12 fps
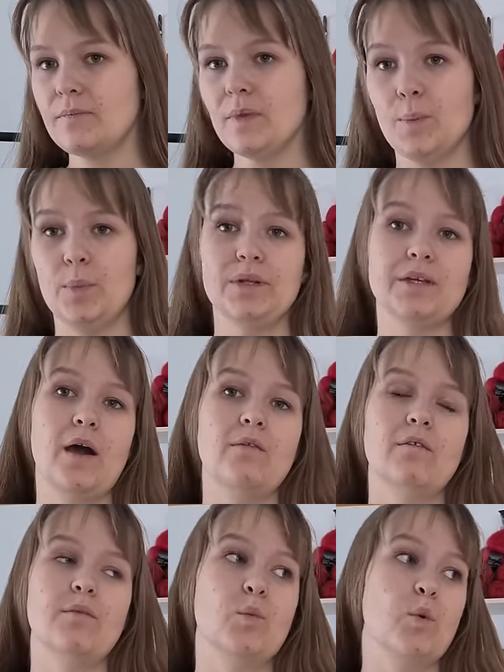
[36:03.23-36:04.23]
But
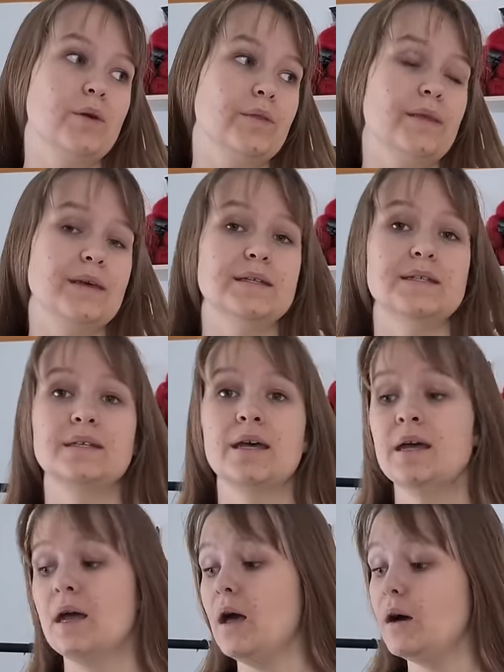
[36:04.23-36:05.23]
I've worn this
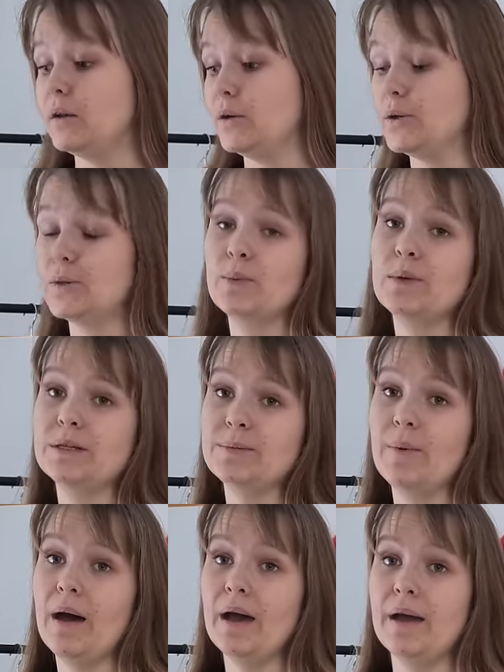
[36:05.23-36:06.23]
a lot with
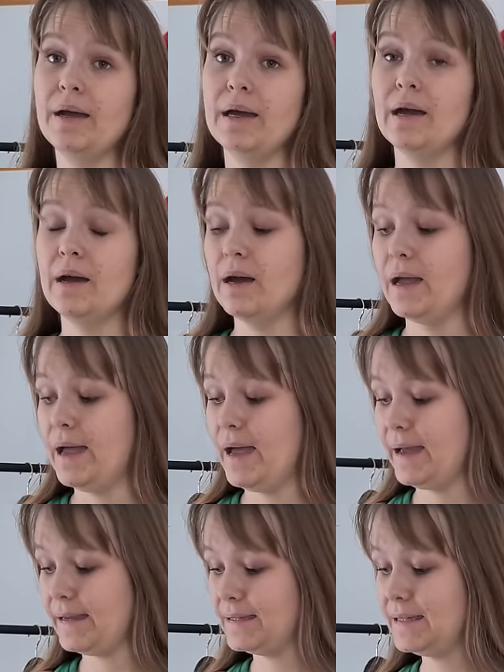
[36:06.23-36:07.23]
my
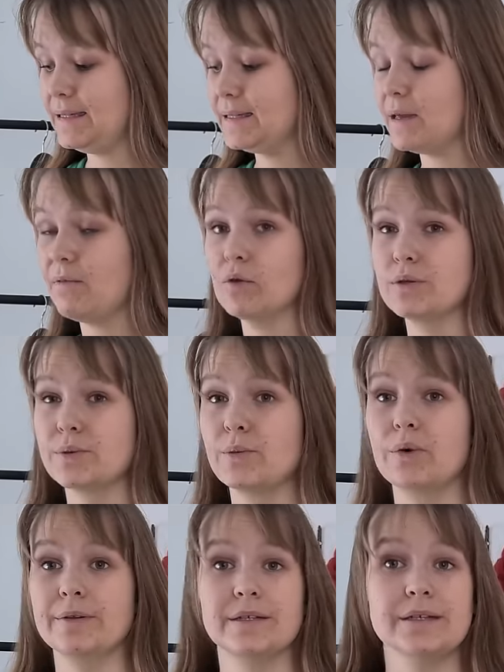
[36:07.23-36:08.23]
Agnete. I've also
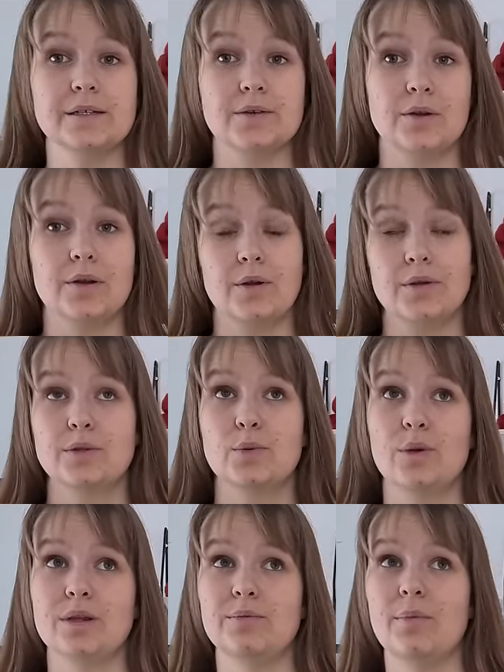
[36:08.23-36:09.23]
worn it a lot
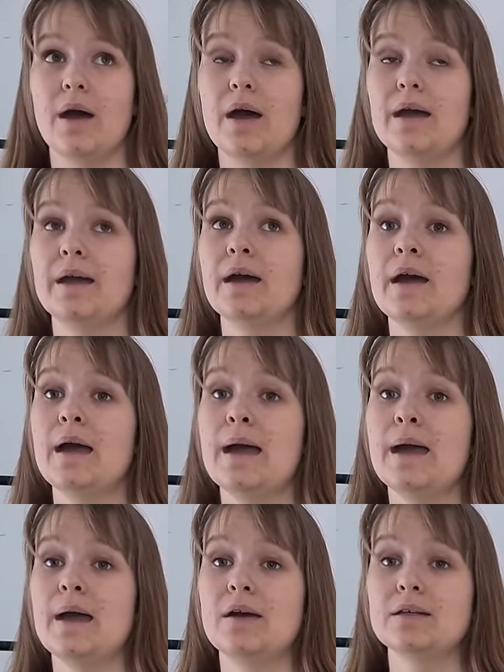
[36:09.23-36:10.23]
with my
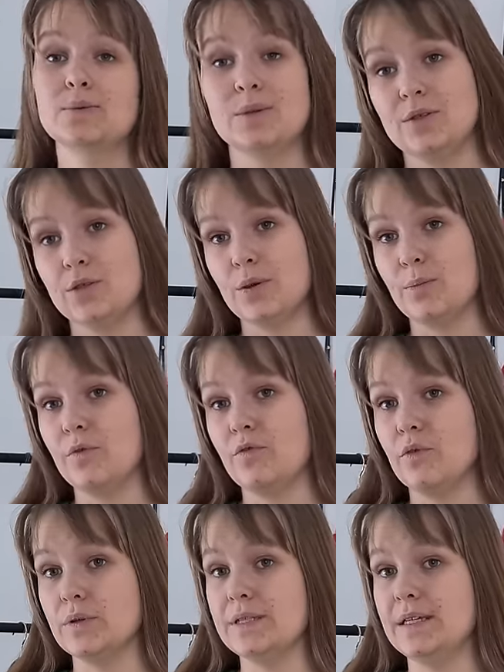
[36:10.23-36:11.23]
sweater number
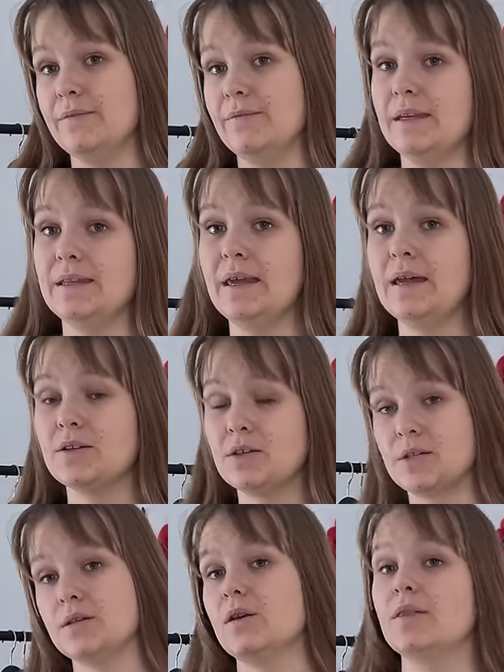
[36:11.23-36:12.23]
14 V-neck
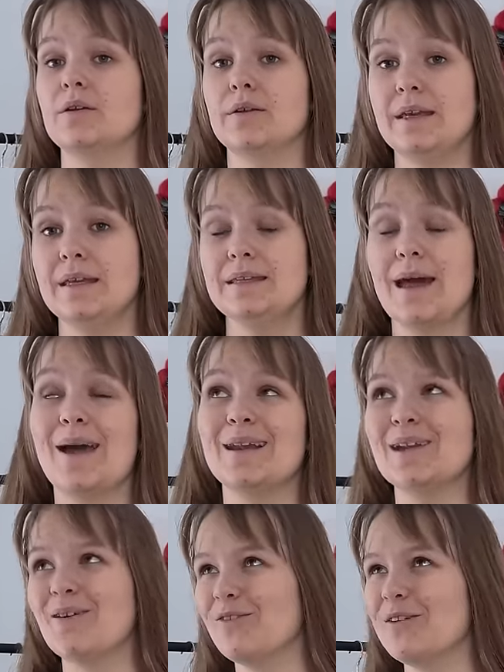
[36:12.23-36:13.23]
just underneath. I
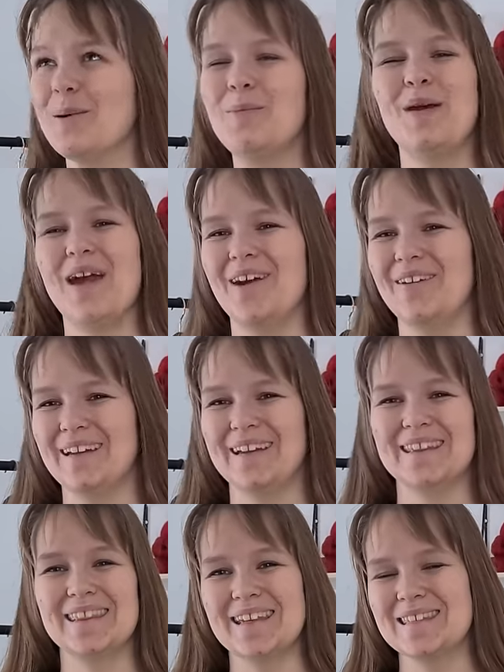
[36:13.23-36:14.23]
love
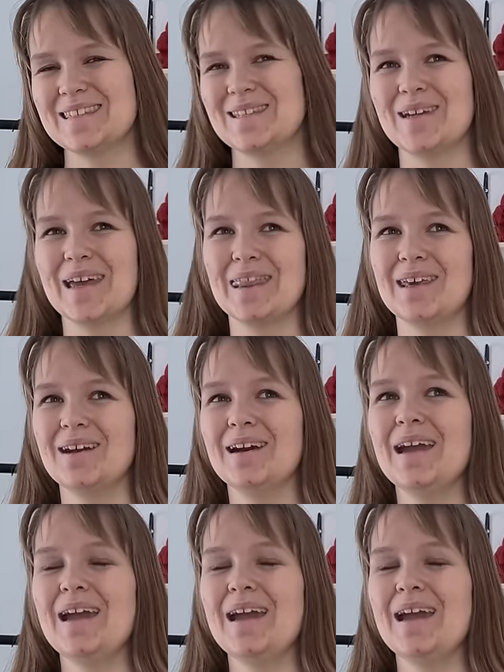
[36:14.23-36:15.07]
pairing knits together.